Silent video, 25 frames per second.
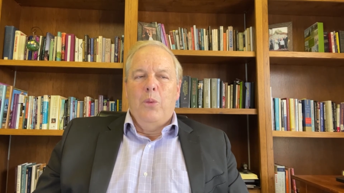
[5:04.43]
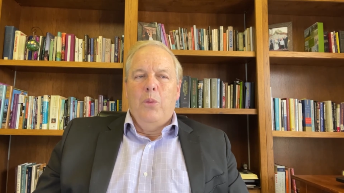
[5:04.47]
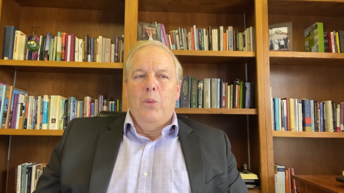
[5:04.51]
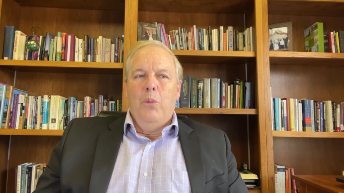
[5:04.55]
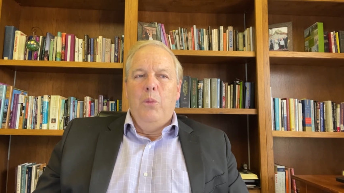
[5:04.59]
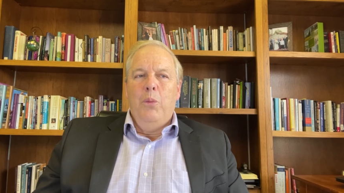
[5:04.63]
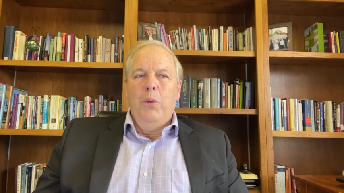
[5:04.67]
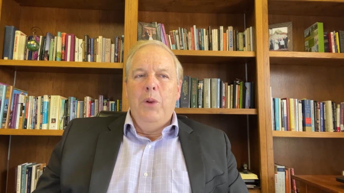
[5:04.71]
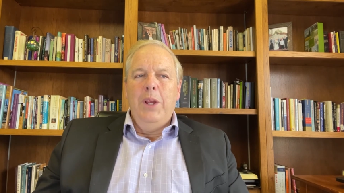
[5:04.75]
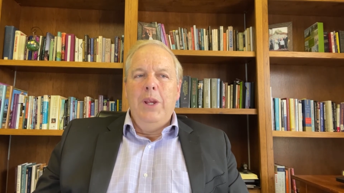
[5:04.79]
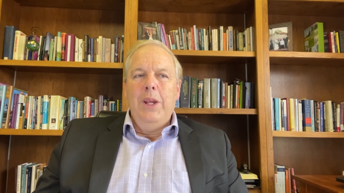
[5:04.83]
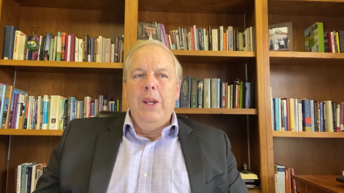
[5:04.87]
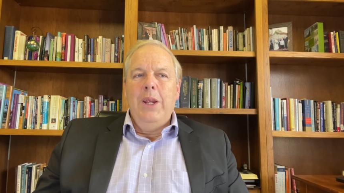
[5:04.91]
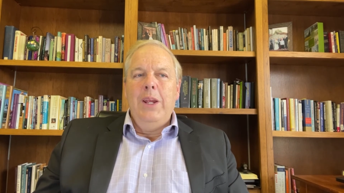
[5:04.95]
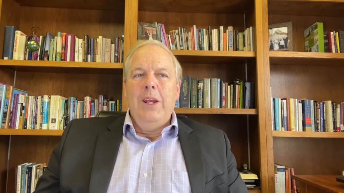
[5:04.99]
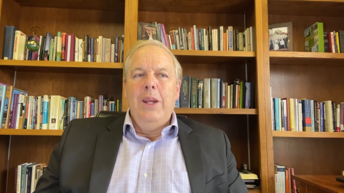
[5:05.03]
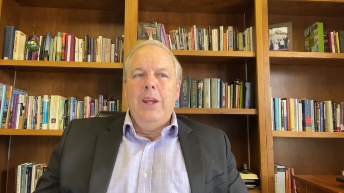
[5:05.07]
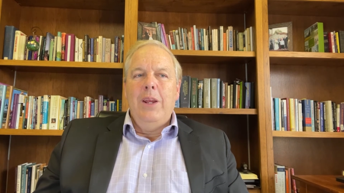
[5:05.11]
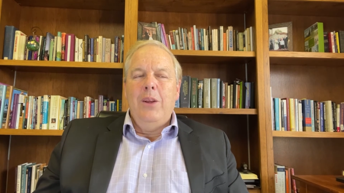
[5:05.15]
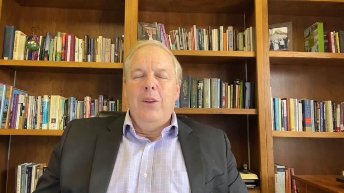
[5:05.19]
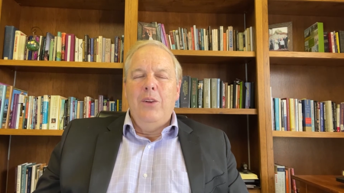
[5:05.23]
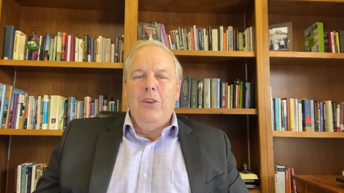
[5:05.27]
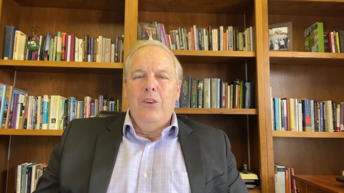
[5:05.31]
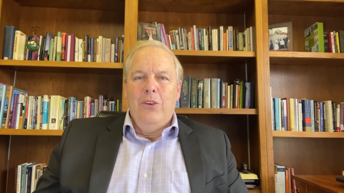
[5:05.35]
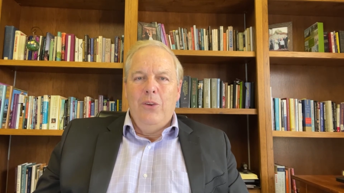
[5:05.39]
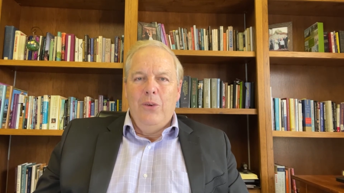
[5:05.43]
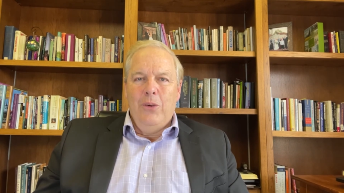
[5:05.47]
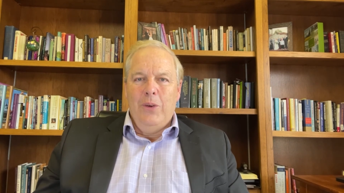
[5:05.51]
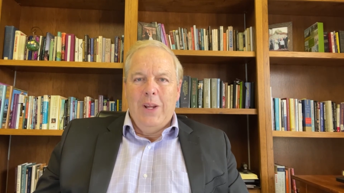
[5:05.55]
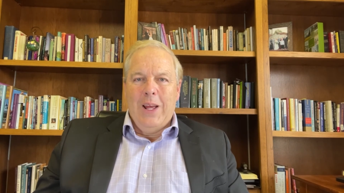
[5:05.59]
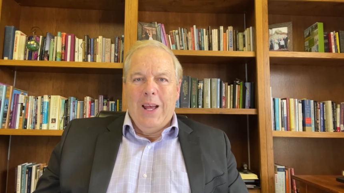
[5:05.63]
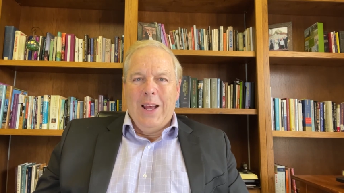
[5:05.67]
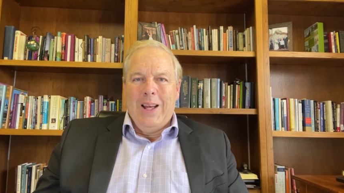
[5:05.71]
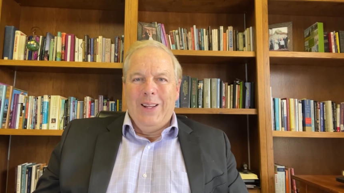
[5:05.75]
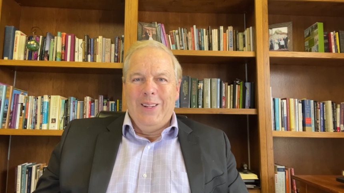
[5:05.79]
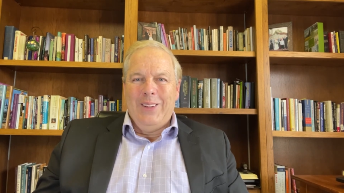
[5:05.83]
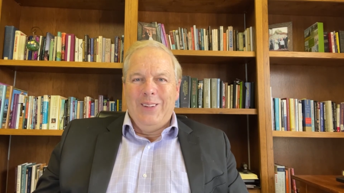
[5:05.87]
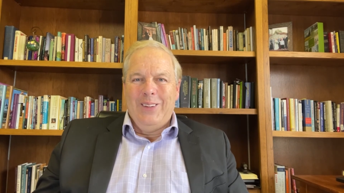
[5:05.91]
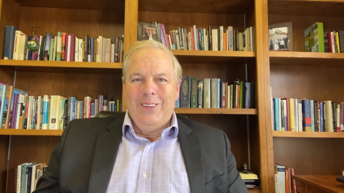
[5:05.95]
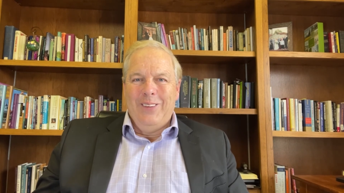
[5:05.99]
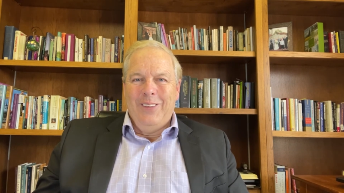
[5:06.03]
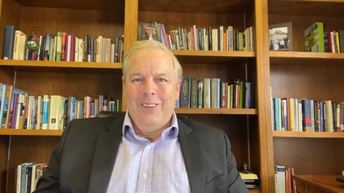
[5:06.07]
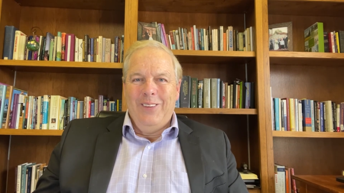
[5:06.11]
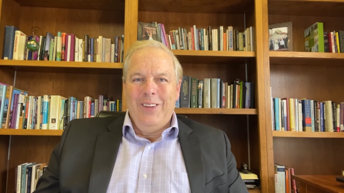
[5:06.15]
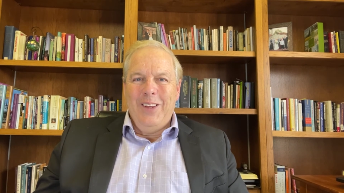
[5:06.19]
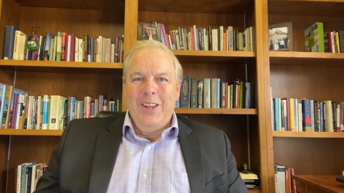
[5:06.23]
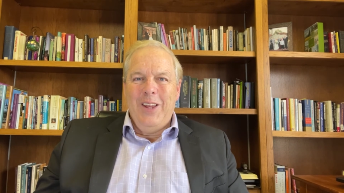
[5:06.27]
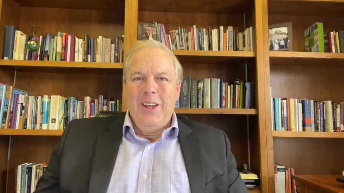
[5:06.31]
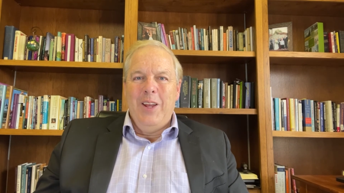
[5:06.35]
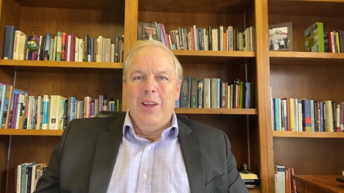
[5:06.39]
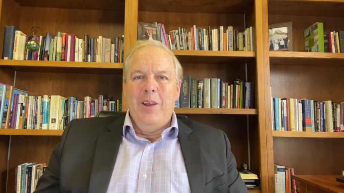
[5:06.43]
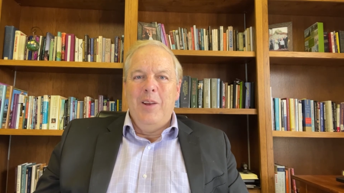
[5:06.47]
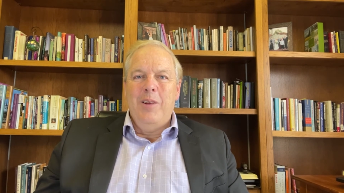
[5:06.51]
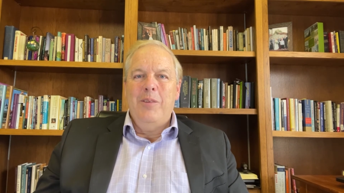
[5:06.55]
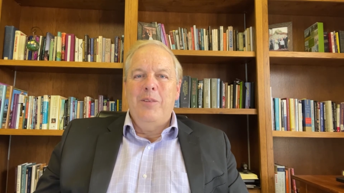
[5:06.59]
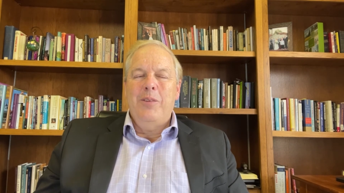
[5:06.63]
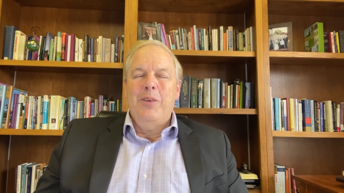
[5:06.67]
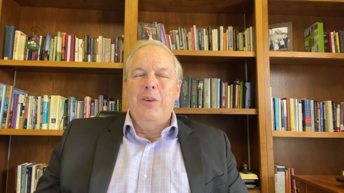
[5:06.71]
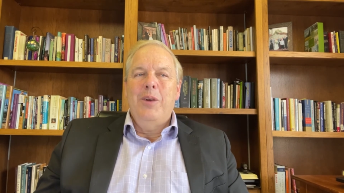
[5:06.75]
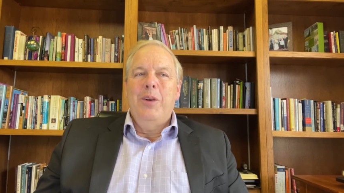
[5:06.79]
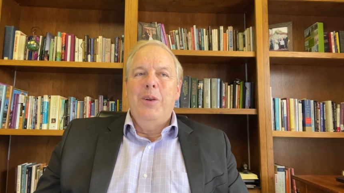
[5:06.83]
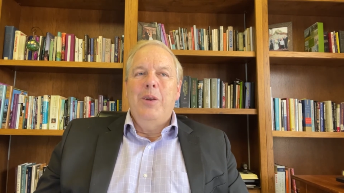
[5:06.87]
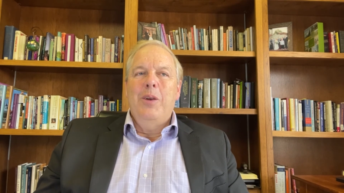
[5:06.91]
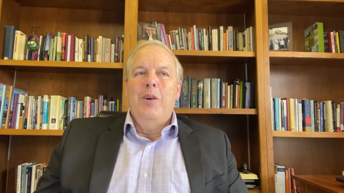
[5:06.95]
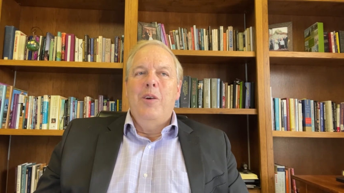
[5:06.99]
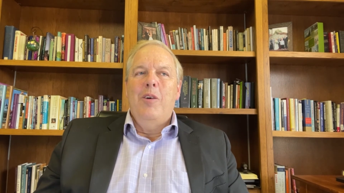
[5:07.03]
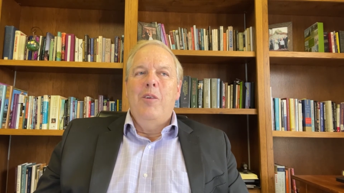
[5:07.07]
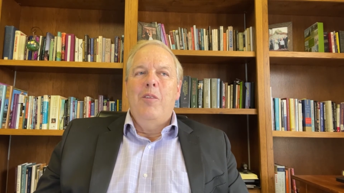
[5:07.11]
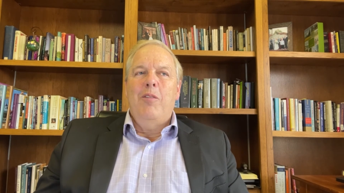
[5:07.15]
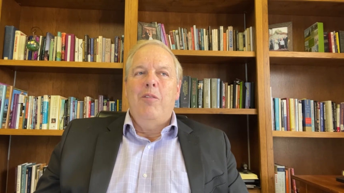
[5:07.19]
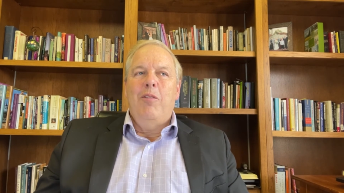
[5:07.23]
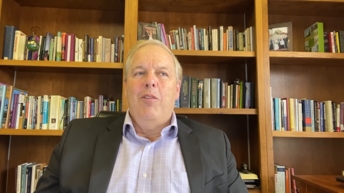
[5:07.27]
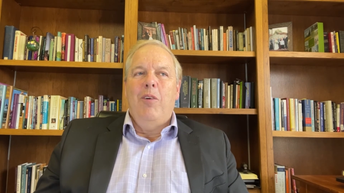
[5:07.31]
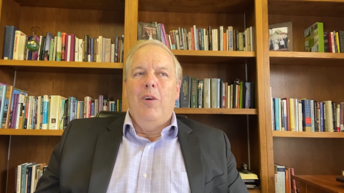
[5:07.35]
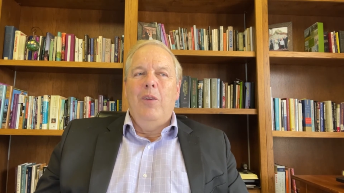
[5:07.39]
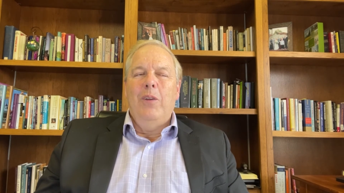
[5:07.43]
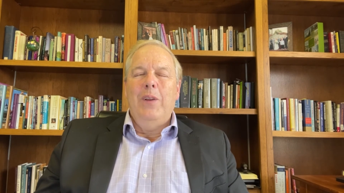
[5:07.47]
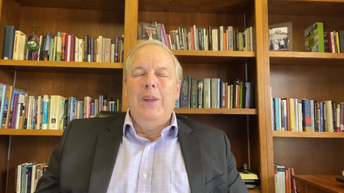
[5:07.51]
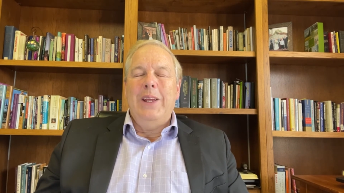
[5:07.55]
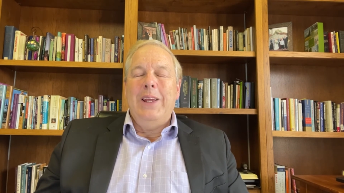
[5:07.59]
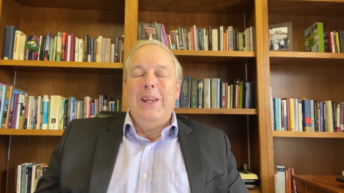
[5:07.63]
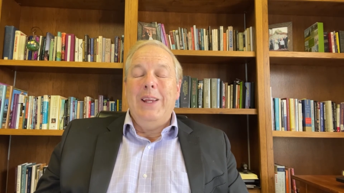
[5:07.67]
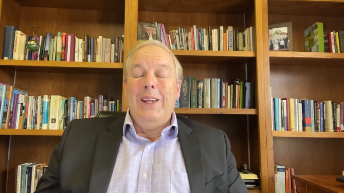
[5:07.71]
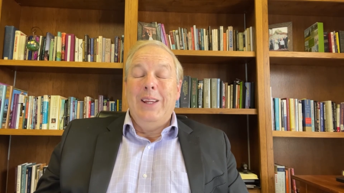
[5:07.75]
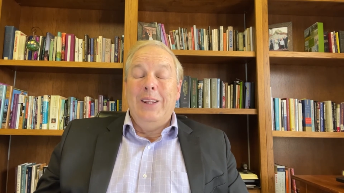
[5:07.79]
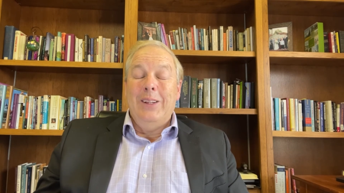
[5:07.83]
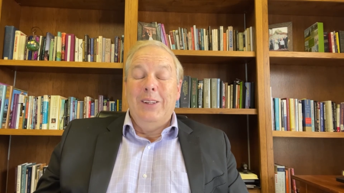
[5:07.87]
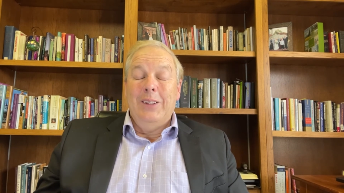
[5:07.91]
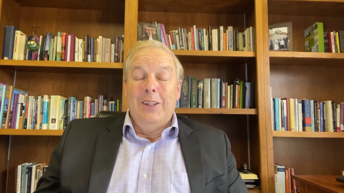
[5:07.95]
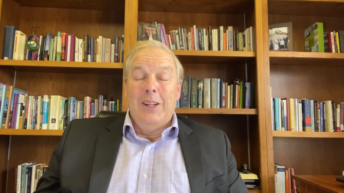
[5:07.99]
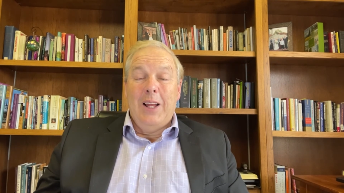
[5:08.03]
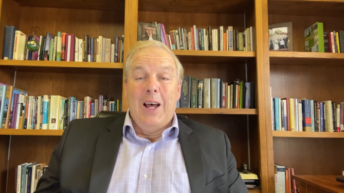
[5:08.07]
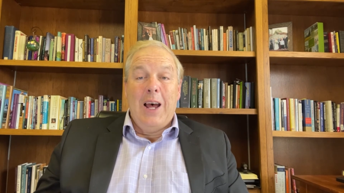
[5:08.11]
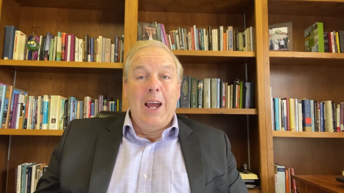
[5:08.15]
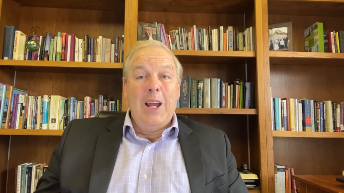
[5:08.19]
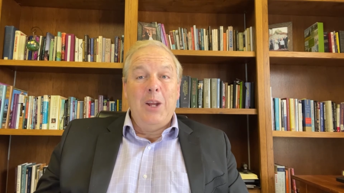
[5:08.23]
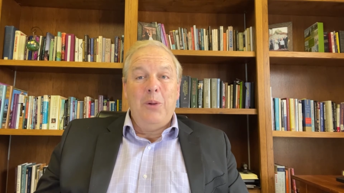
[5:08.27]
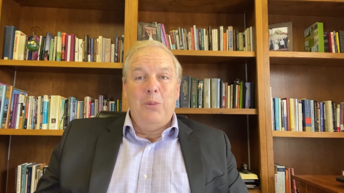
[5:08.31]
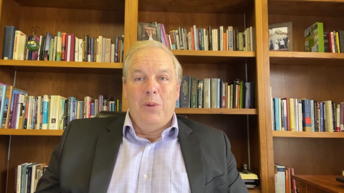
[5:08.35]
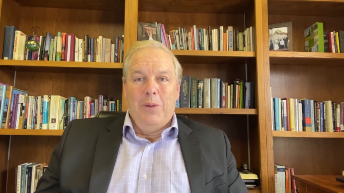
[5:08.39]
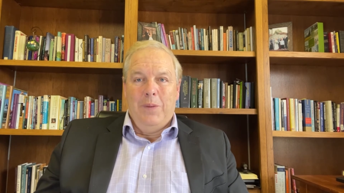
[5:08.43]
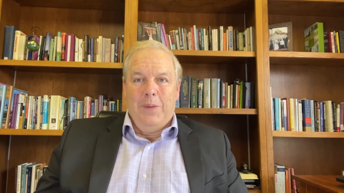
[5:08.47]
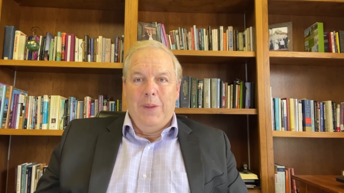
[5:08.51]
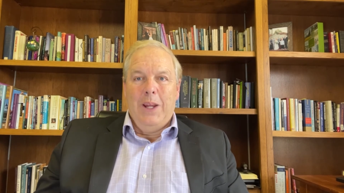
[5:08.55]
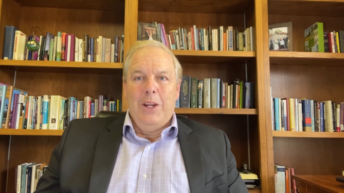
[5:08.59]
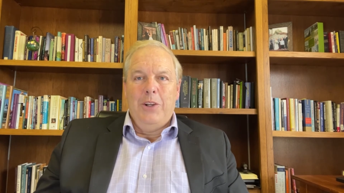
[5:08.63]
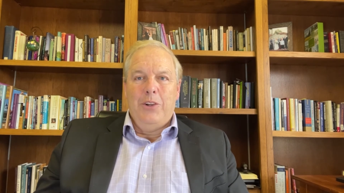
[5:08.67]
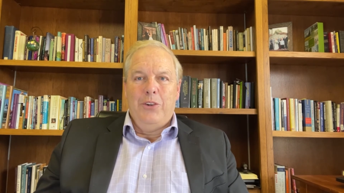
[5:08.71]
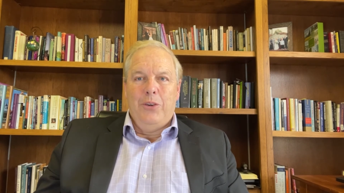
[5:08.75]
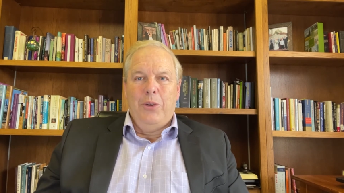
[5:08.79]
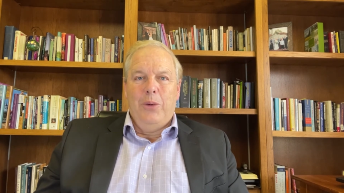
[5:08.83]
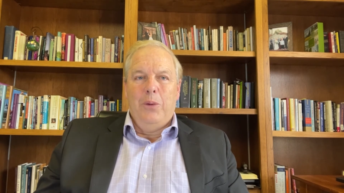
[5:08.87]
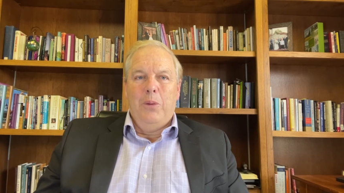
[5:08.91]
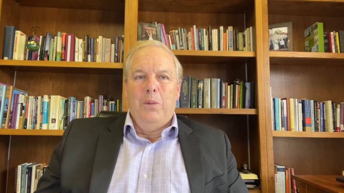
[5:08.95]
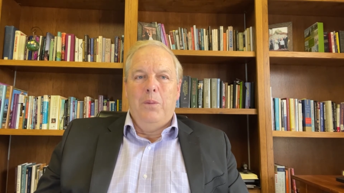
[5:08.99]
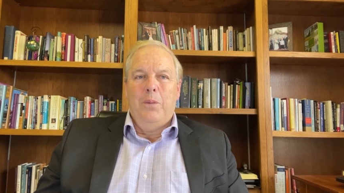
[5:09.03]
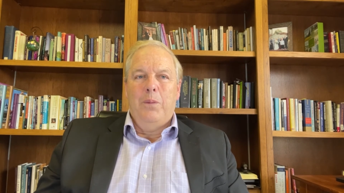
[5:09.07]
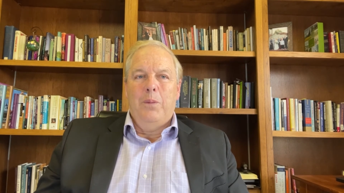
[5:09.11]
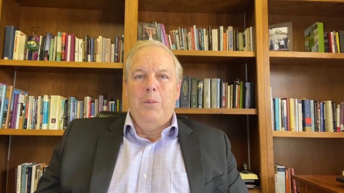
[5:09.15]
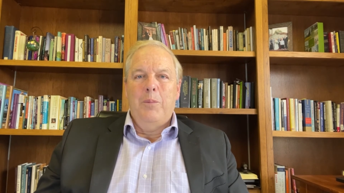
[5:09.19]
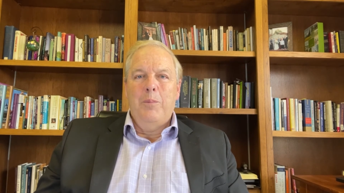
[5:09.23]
we do not live fully in line with that truth.